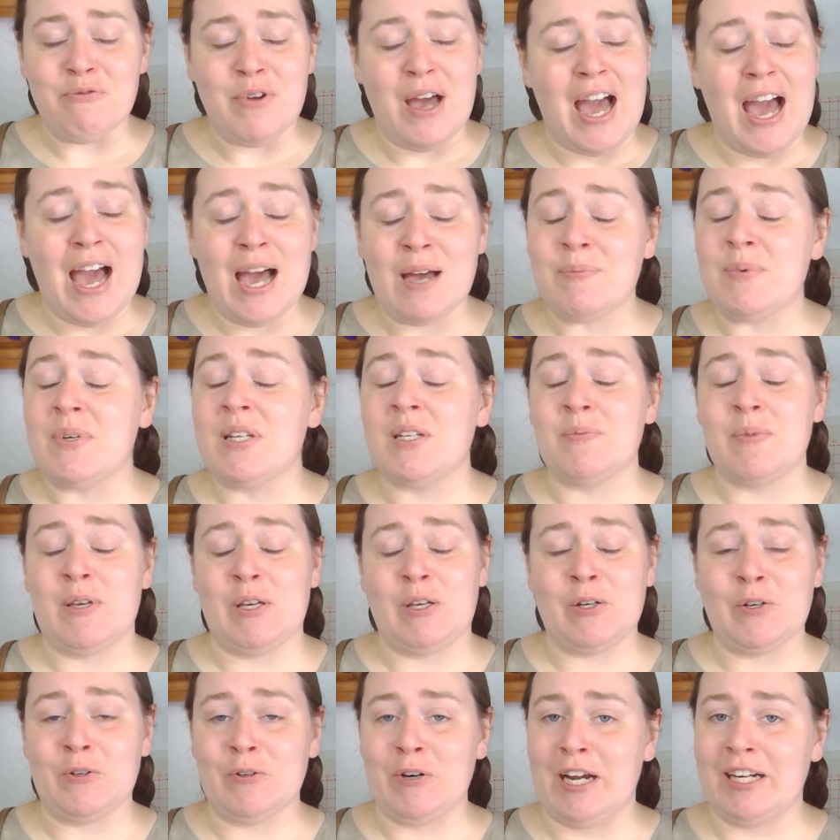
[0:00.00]
happy to be
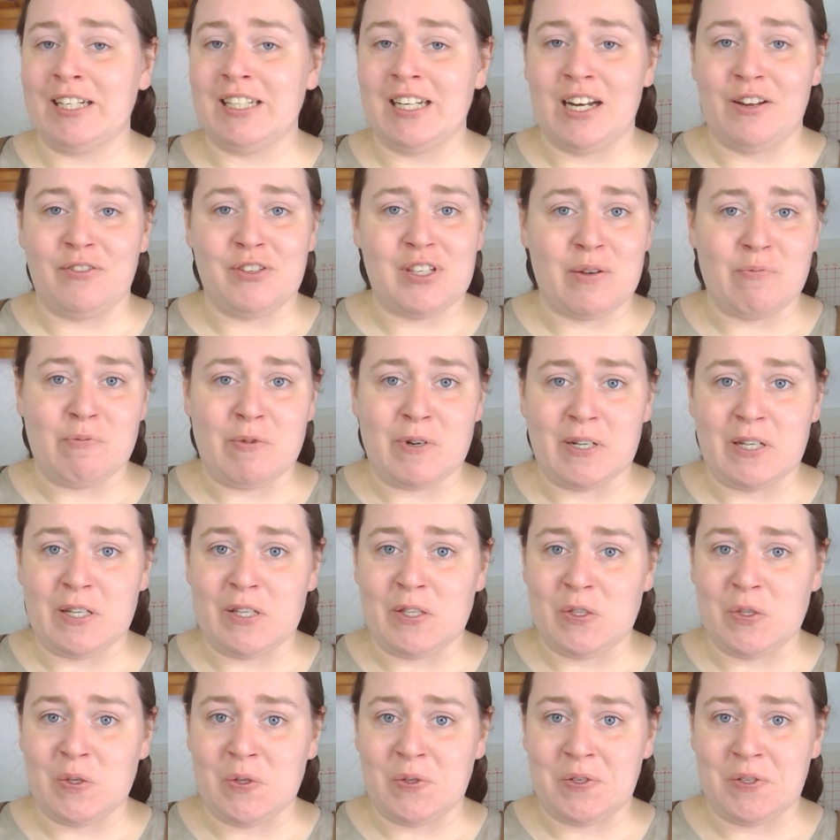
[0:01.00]
corrected if someone
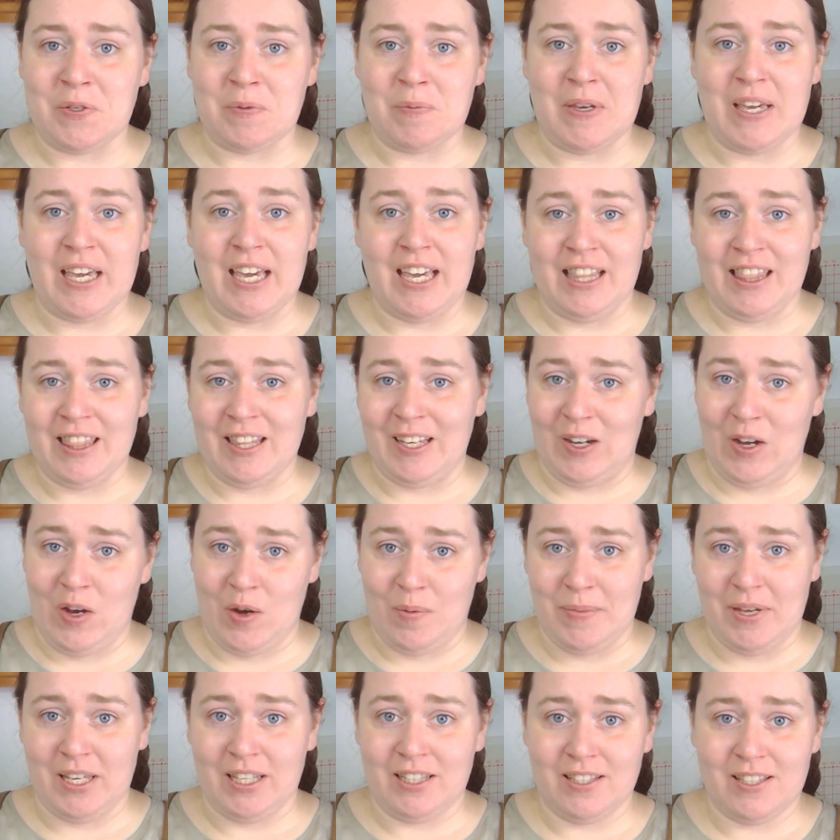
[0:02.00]
can source me in the
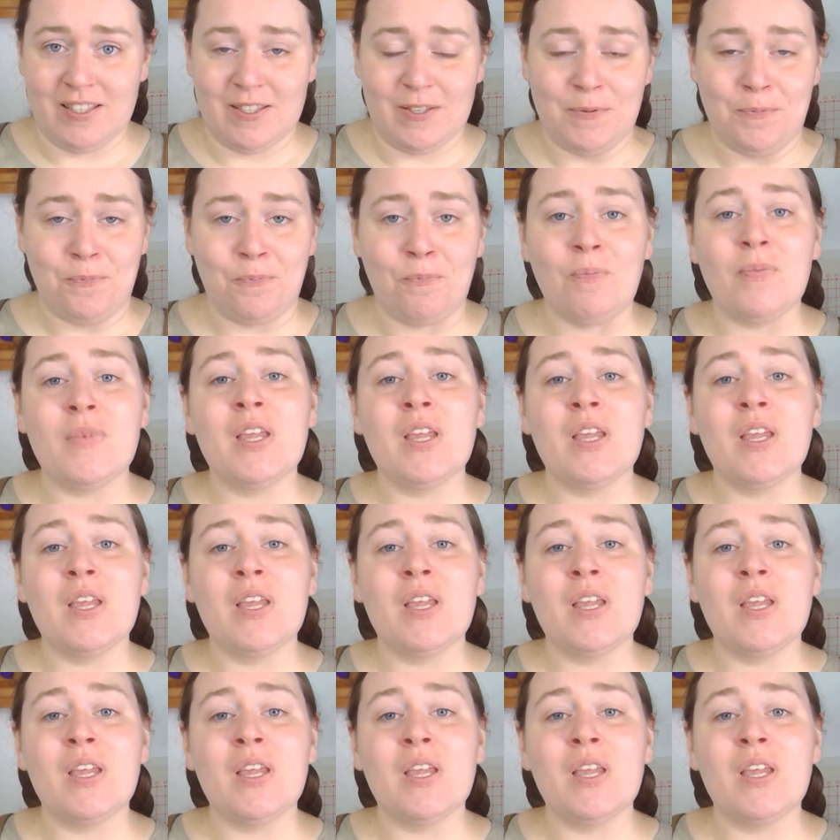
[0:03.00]
comments.